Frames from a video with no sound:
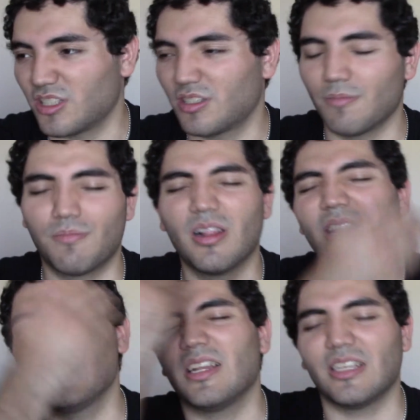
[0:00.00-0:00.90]

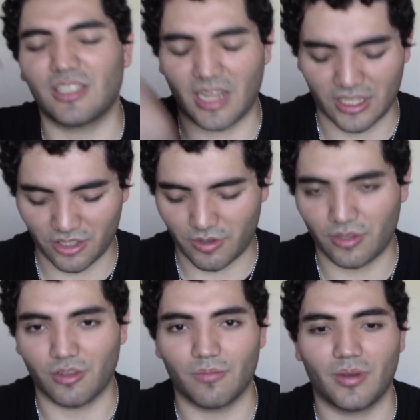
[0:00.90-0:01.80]
completely slashes right
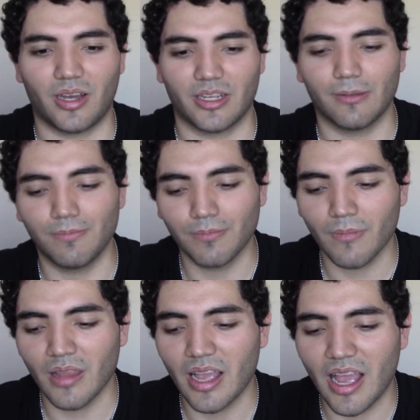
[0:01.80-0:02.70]
through the body.
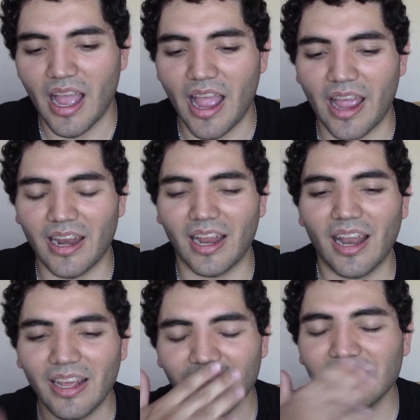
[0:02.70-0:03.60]
And I
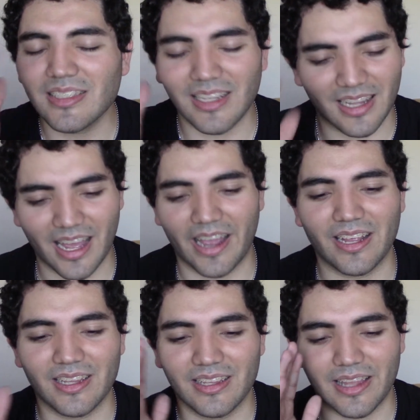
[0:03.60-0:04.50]
like, this is the
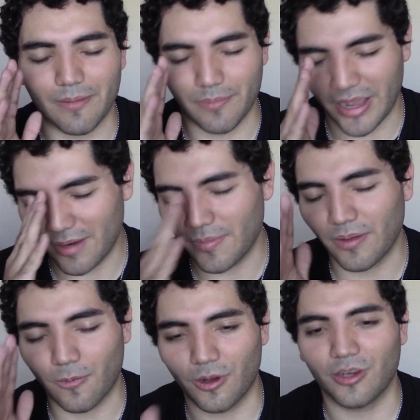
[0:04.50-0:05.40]
line that made
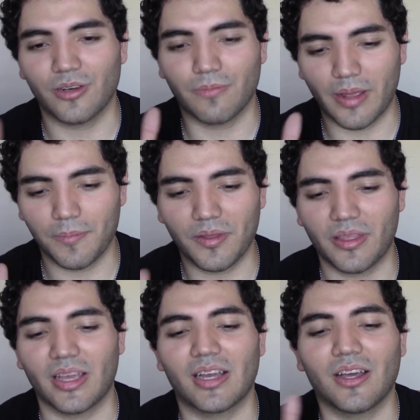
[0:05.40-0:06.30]
me
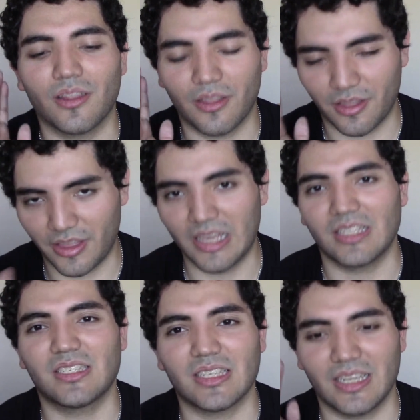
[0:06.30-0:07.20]
think
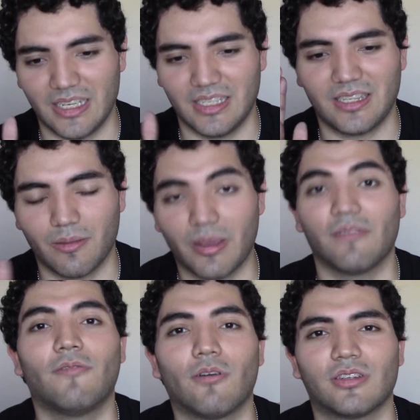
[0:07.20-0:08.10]
this is the
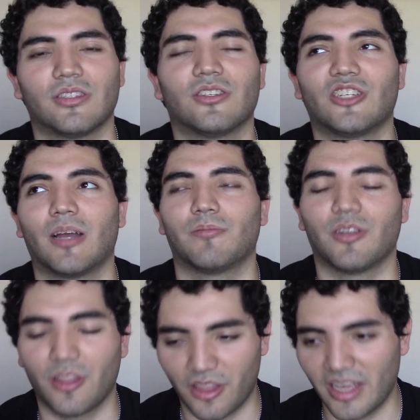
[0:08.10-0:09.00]
main focus of the
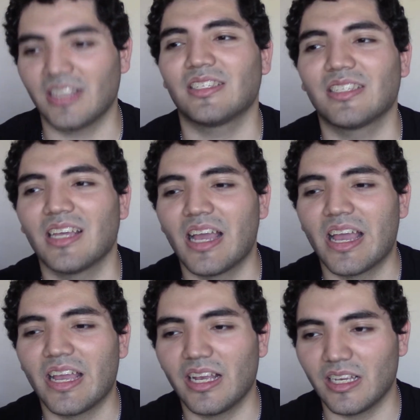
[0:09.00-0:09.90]
chapter. This
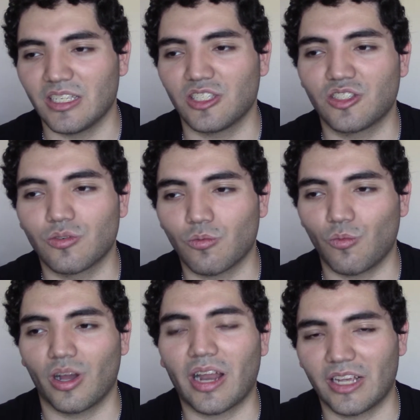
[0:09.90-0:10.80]
is
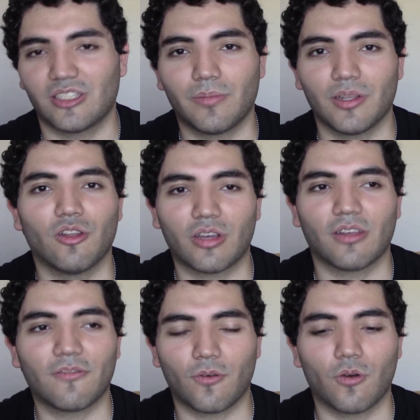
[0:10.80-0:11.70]
what I should be
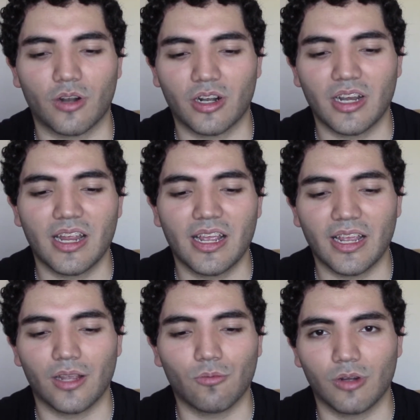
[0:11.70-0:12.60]
looking for
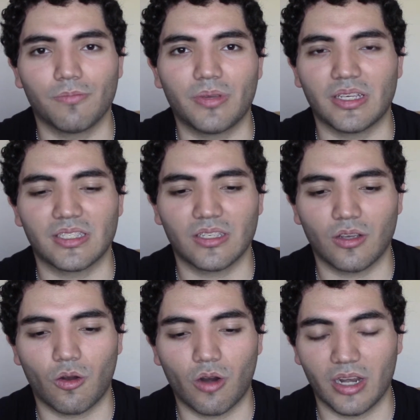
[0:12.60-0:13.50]
in One Piece,
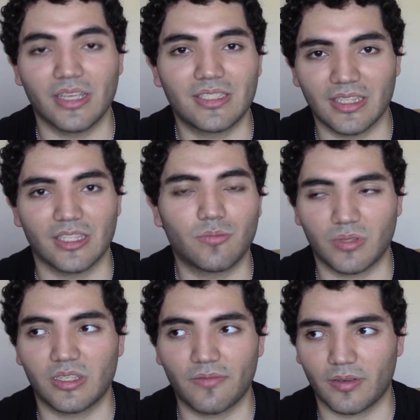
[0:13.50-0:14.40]
or at least in the
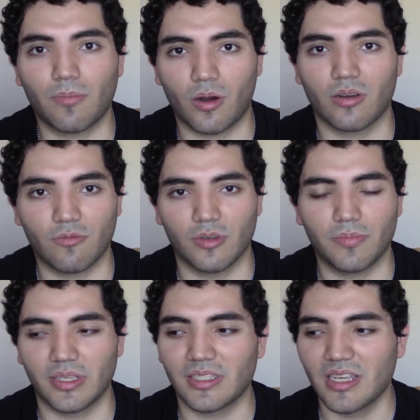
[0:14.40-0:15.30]
specific part of One
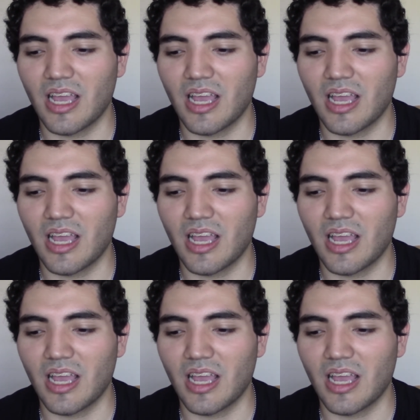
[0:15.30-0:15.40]
Piece.